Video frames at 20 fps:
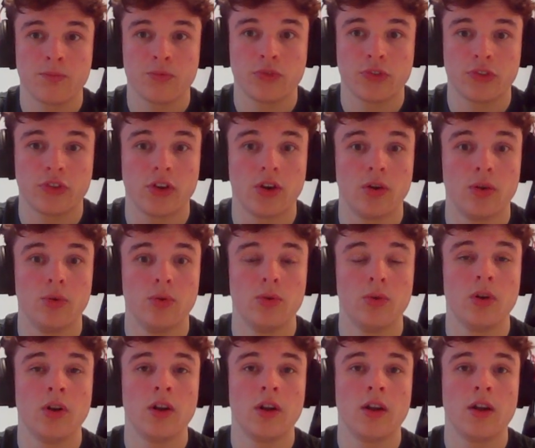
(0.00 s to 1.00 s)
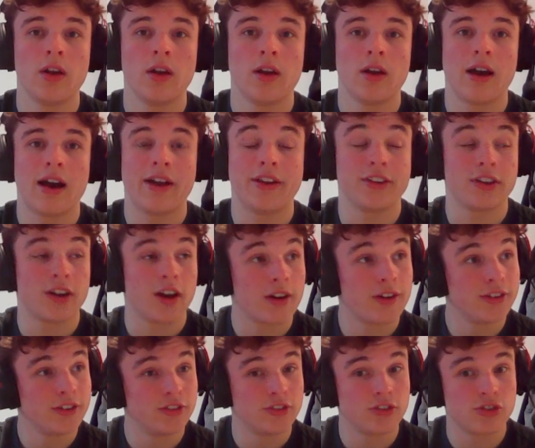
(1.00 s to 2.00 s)
So I'd
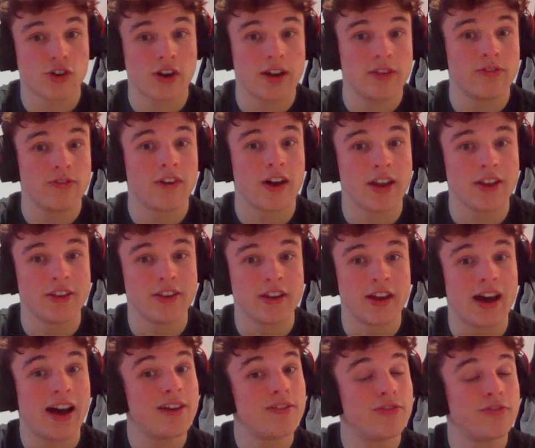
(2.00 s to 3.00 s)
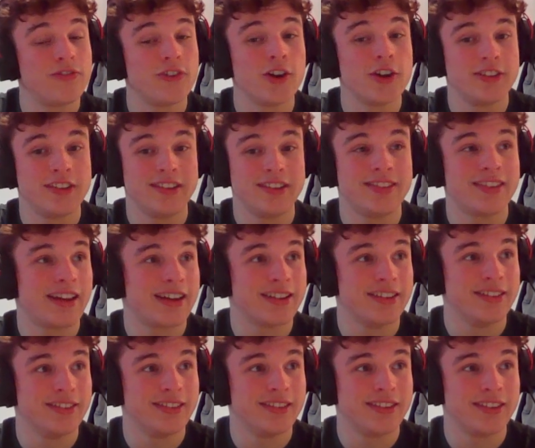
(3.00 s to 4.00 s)
encourage you to try and find it. I have 30
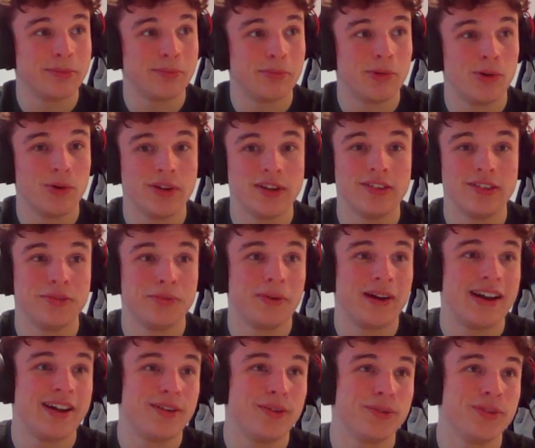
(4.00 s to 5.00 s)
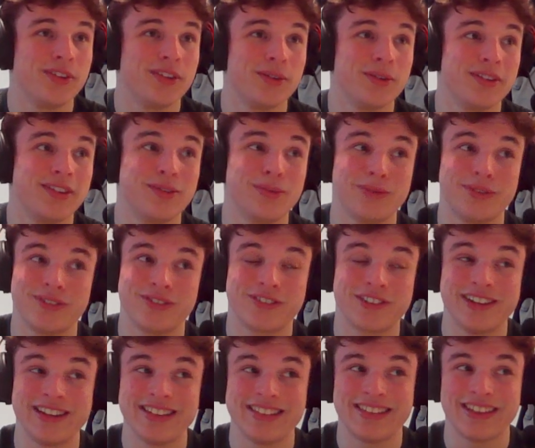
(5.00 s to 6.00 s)
seconds at this point as well, so this was
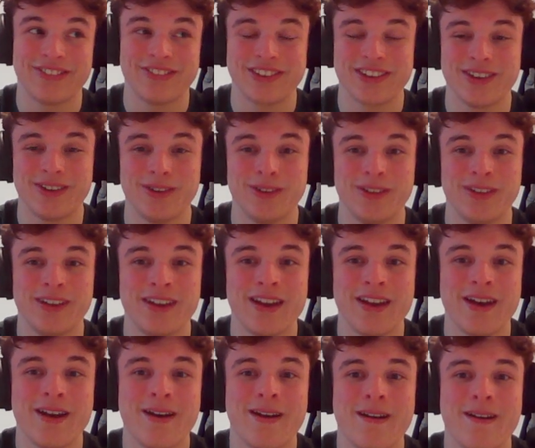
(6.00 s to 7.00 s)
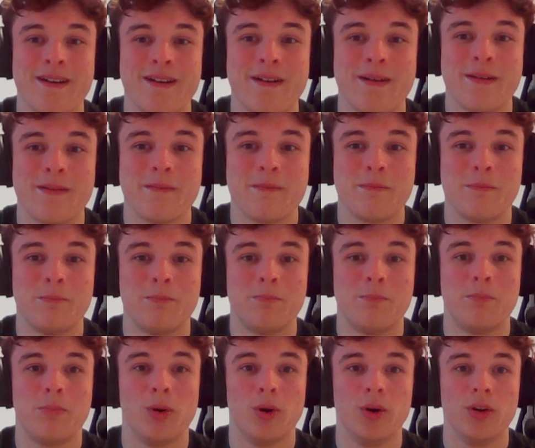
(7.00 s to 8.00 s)
really difficult.
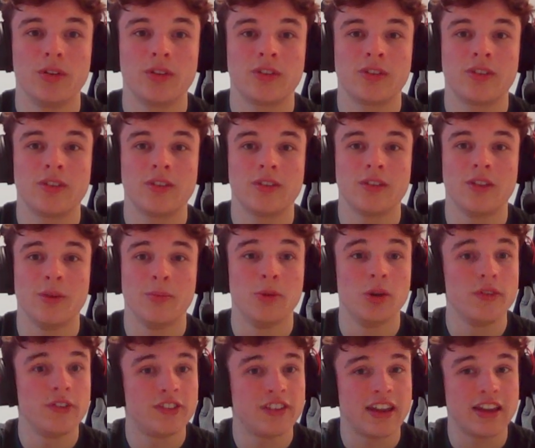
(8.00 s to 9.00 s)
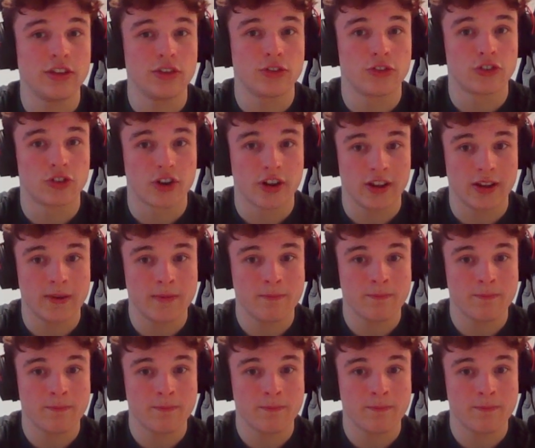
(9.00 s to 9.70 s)
But the move is h3.